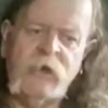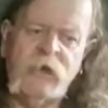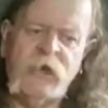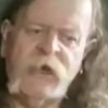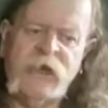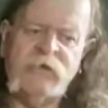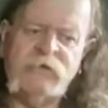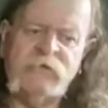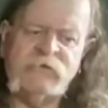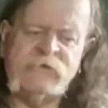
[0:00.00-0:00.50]

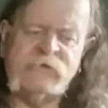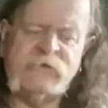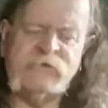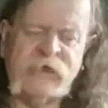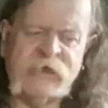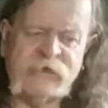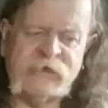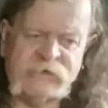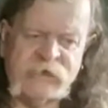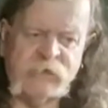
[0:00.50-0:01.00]
it's
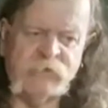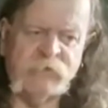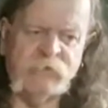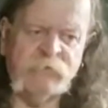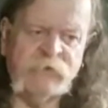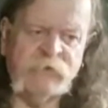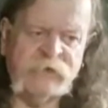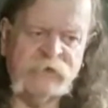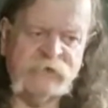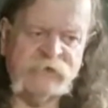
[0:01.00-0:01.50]
that's how he
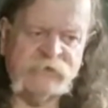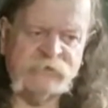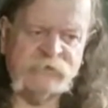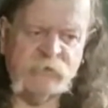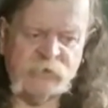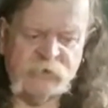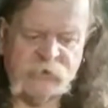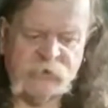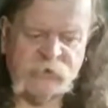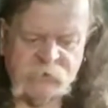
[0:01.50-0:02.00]
made his
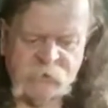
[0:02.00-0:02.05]
money